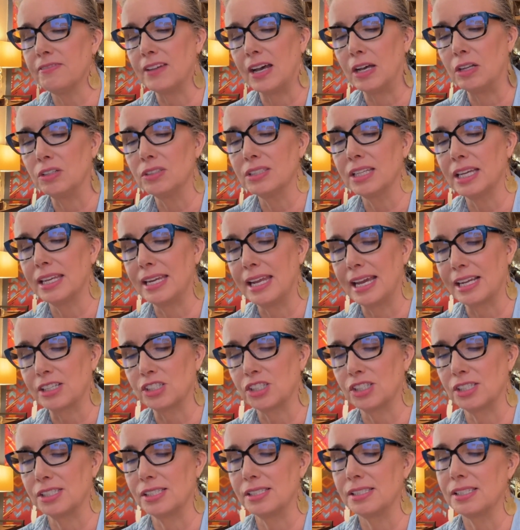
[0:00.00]
felt
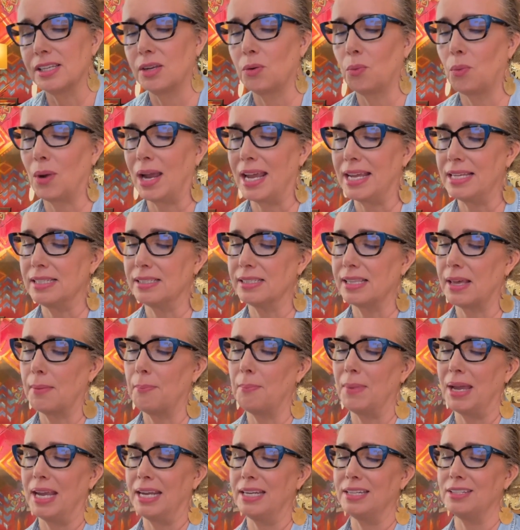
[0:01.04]
connections in ways that
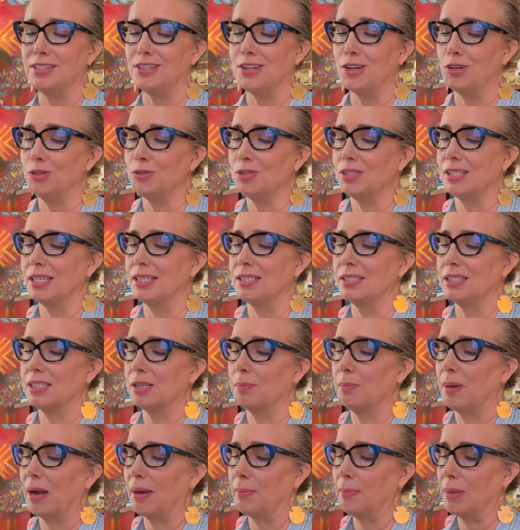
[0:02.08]
made no sense to
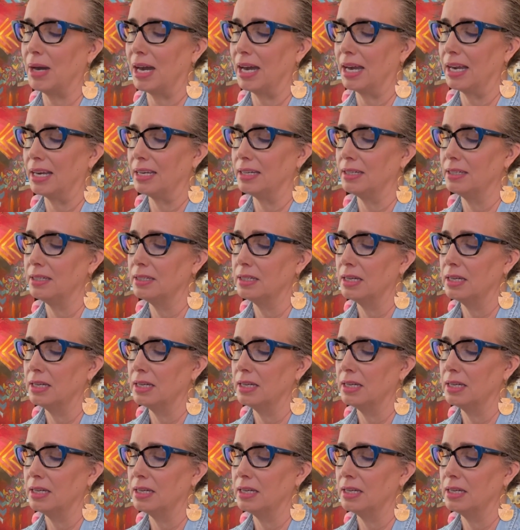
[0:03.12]
my mind,